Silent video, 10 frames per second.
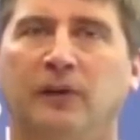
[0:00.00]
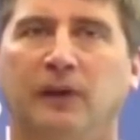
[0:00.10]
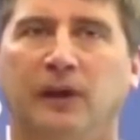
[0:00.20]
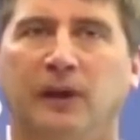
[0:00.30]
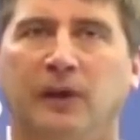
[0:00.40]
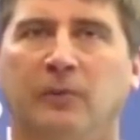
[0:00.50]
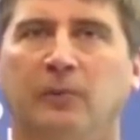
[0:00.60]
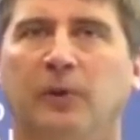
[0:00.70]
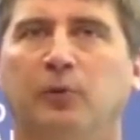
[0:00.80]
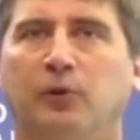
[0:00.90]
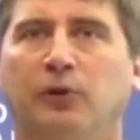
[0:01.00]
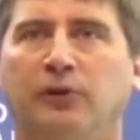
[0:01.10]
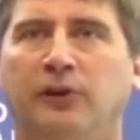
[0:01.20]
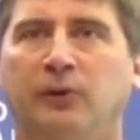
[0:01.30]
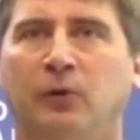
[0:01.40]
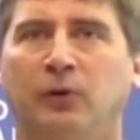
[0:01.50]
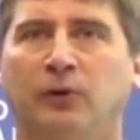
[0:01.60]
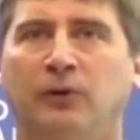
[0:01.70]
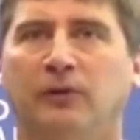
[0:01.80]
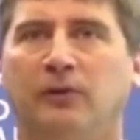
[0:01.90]
and people looked inward
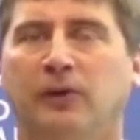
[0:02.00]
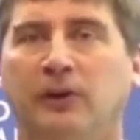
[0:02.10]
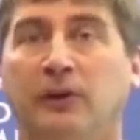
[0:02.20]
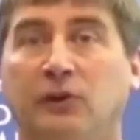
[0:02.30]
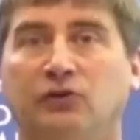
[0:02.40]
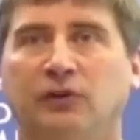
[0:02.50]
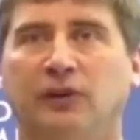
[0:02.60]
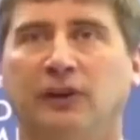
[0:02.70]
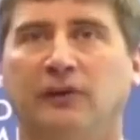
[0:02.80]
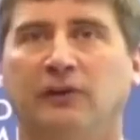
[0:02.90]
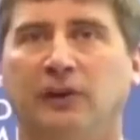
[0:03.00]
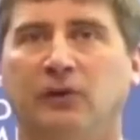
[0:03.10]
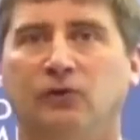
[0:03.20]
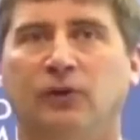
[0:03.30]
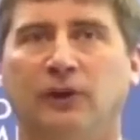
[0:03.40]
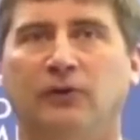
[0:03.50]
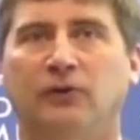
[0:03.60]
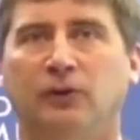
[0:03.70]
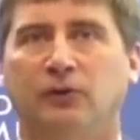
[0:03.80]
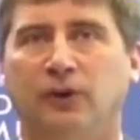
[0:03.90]
uh, initially and tried to
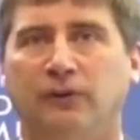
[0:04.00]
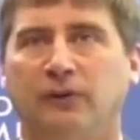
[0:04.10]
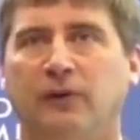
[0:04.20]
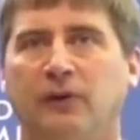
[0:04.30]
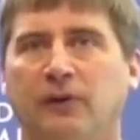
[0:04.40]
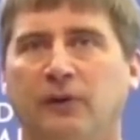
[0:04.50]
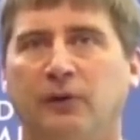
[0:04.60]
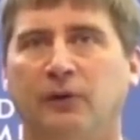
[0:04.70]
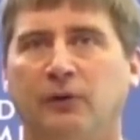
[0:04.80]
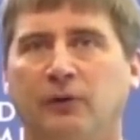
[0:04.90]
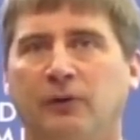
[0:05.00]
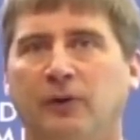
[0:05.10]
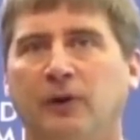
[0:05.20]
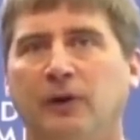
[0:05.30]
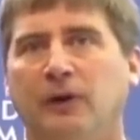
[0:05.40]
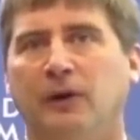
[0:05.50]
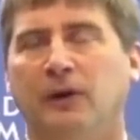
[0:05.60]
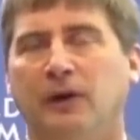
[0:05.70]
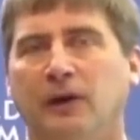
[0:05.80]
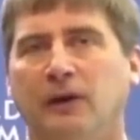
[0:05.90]
address it on their own.
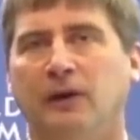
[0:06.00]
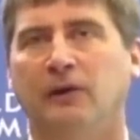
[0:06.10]
And,